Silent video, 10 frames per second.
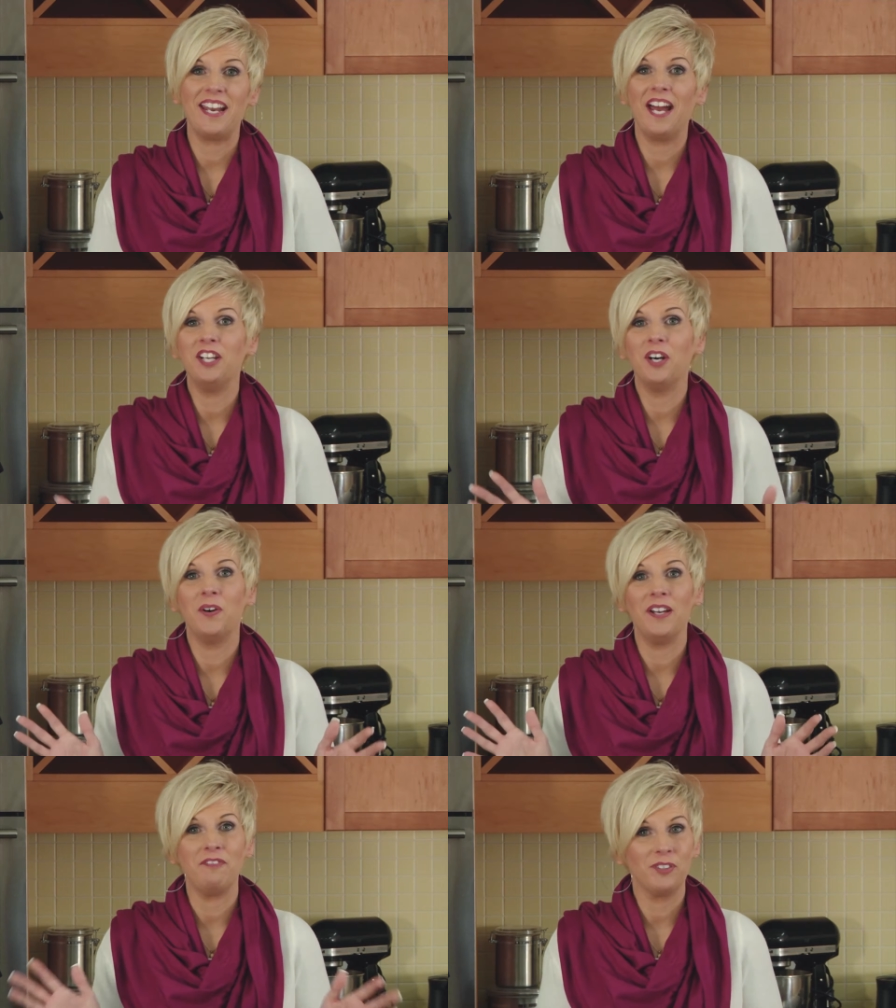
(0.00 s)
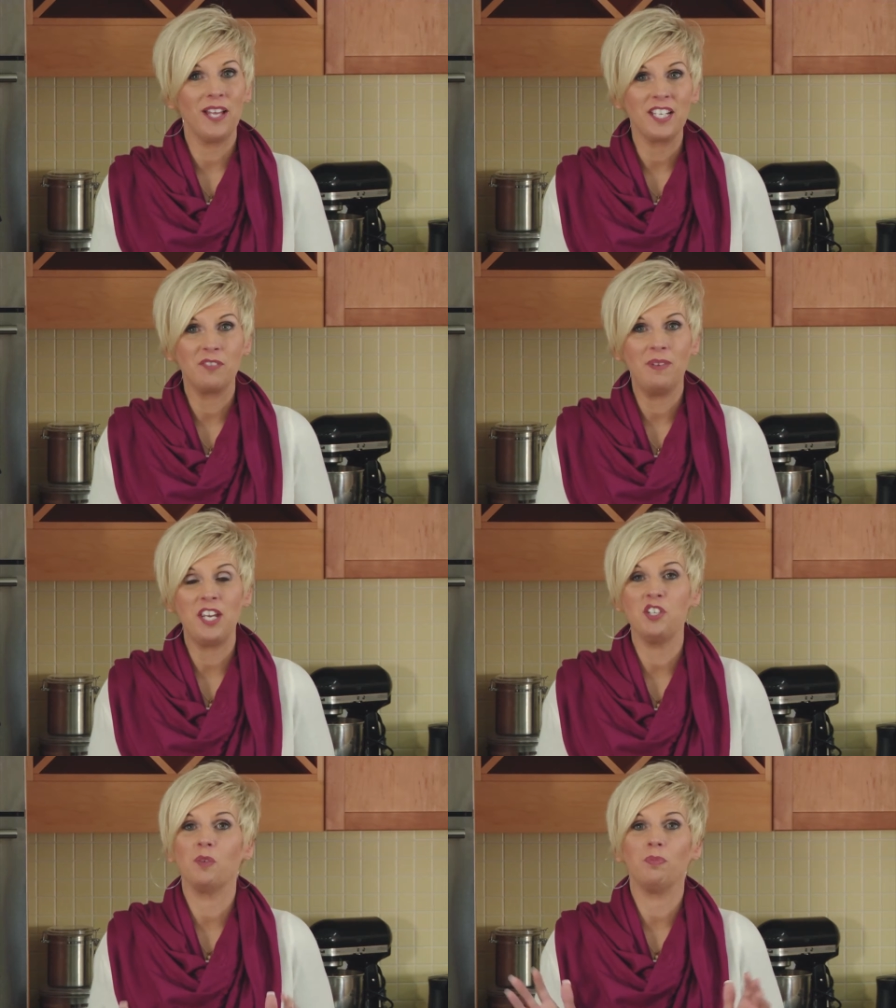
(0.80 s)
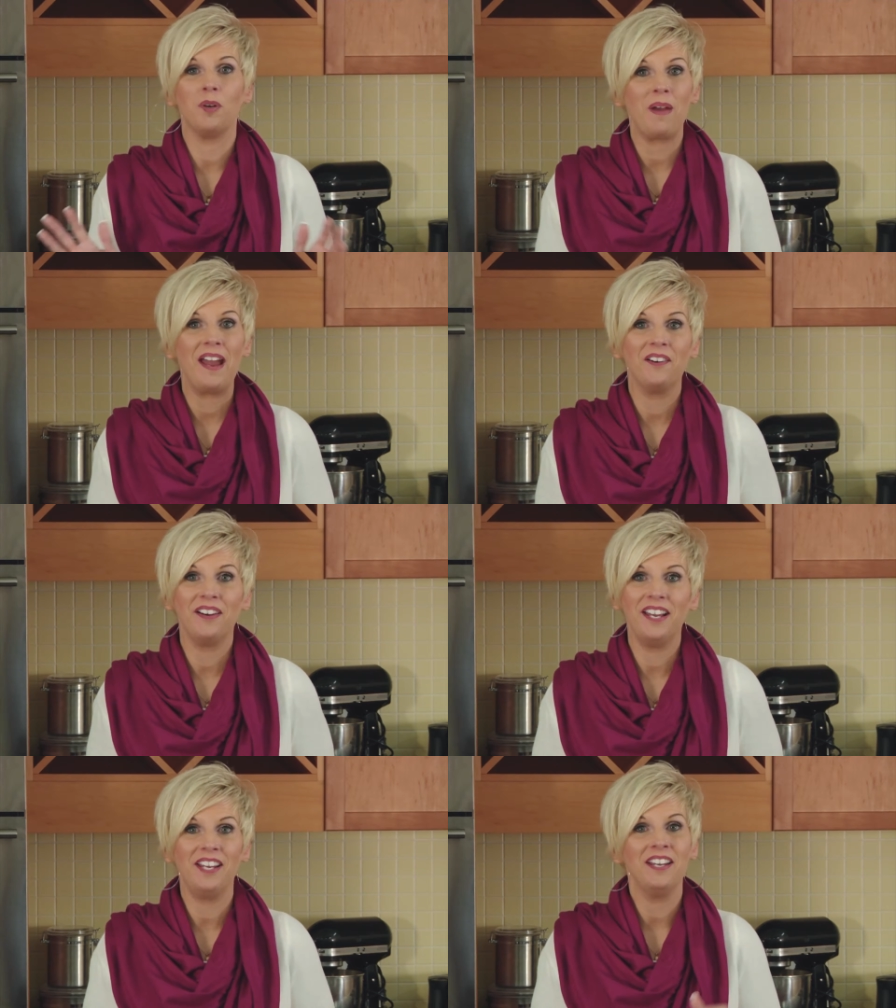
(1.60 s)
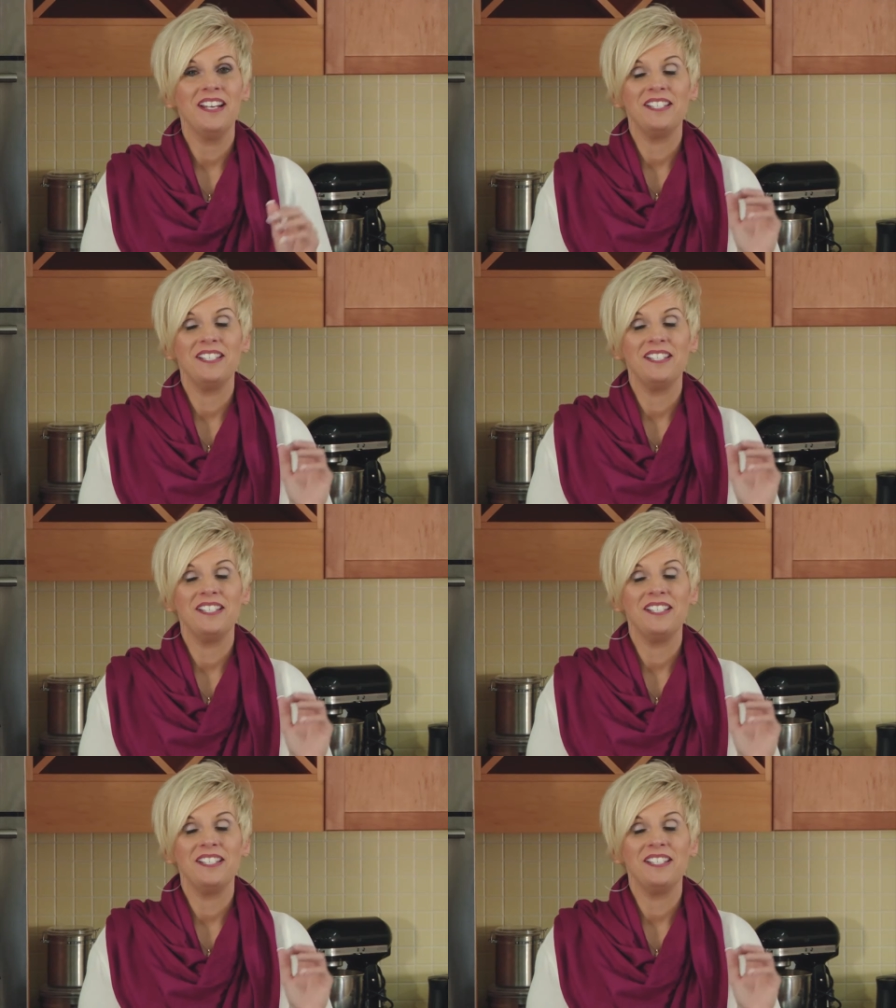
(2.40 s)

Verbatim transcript: and I know if you're like me, you're preparing,